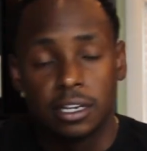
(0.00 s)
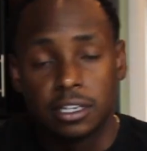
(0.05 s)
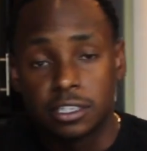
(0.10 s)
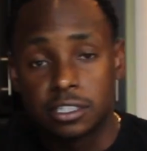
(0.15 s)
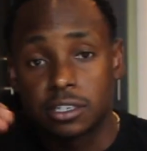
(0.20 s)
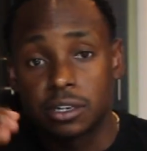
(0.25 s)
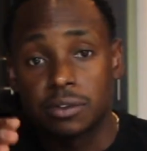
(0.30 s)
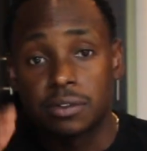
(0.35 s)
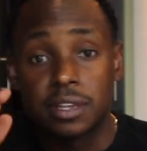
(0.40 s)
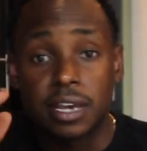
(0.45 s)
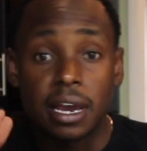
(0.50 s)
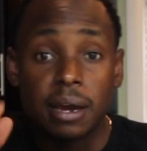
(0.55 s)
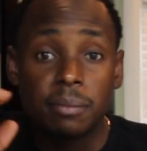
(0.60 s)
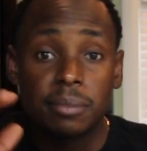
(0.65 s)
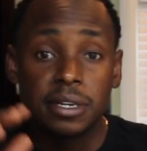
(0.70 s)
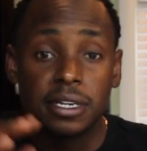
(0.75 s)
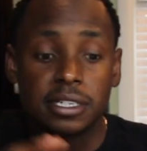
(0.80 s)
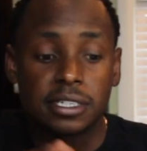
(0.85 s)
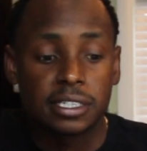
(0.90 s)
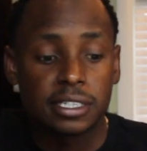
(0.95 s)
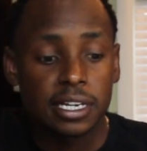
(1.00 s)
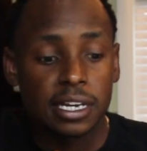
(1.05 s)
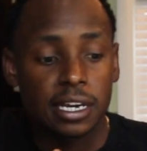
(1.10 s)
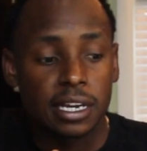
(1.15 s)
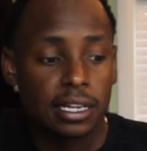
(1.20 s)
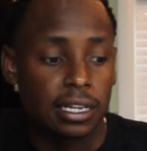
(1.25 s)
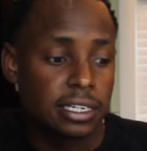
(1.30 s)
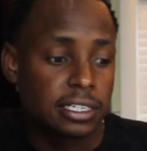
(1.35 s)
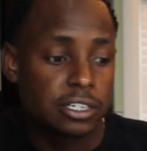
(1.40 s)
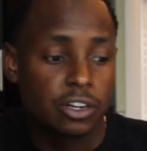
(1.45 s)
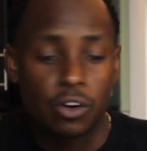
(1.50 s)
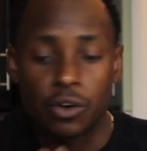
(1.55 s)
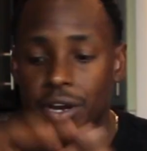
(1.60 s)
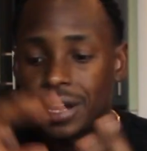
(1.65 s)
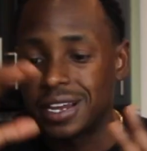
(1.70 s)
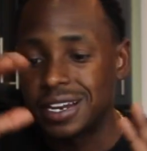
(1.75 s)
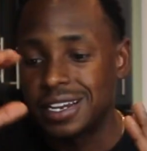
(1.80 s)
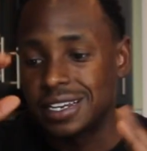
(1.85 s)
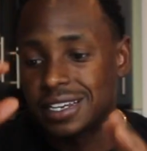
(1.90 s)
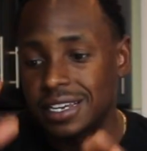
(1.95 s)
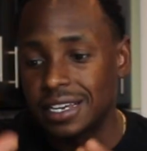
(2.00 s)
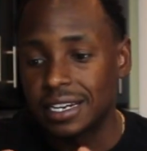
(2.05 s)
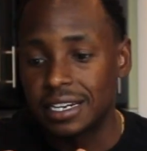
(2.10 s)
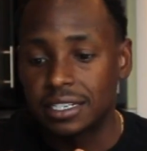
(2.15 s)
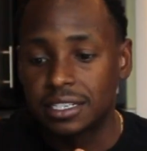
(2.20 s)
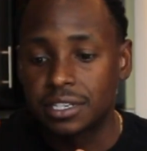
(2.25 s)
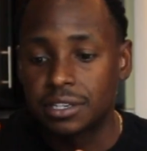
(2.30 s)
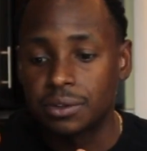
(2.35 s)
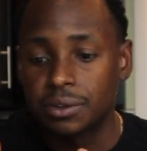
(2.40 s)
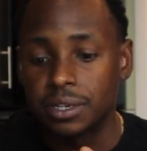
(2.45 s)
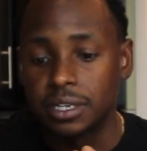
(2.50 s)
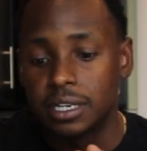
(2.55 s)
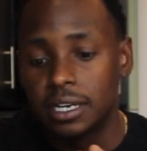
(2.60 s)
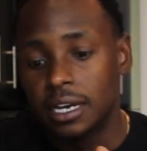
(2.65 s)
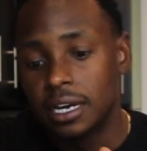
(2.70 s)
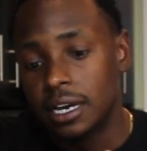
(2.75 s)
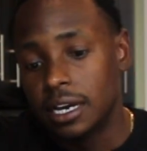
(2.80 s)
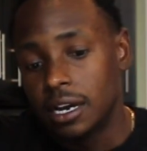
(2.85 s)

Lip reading: So that being said, let's go ahead and get into it.